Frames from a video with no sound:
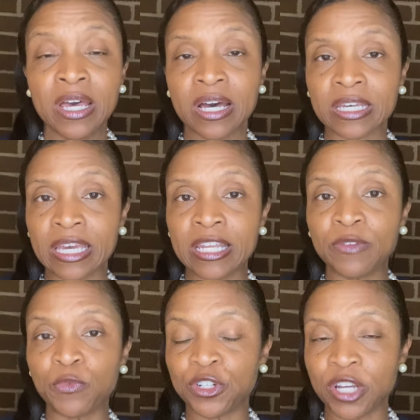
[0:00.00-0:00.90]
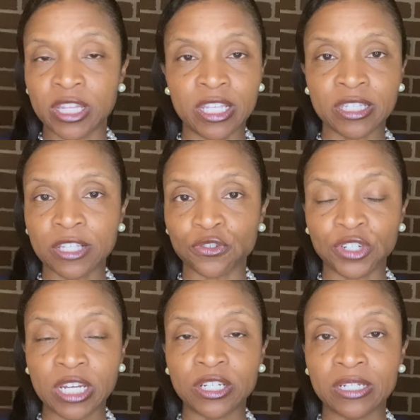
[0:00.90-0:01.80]
Again, these things are
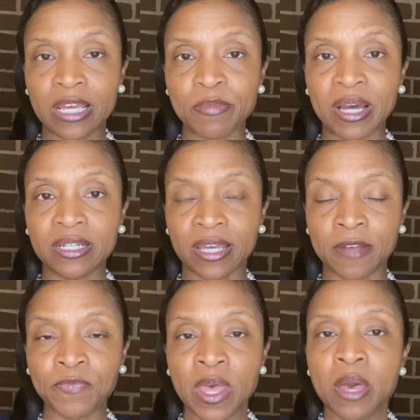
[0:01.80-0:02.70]
changing day by day,